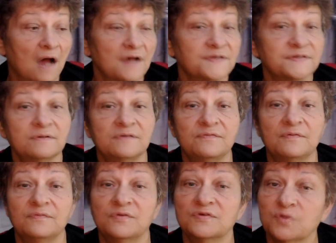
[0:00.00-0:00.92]
So if
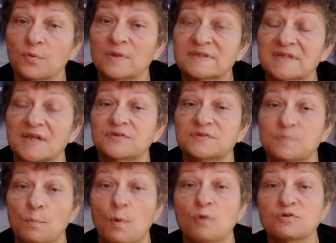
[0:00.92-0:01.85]
those are the ones I use
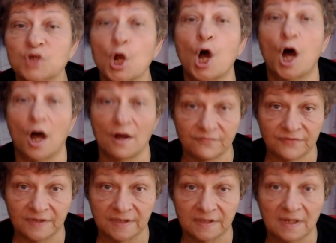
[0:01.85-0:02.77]
most
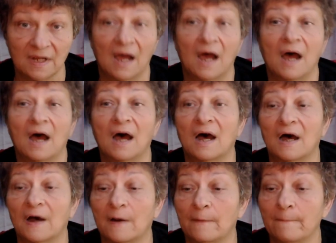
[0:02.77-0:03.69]
often.
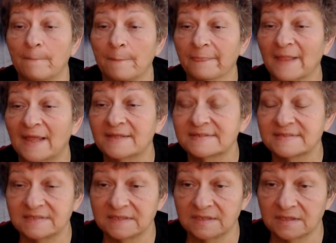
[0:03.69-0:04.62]
Let's
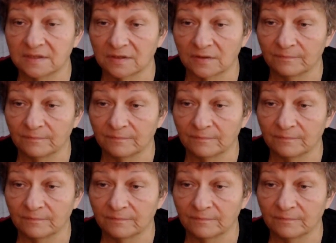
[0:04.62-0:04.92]
see here,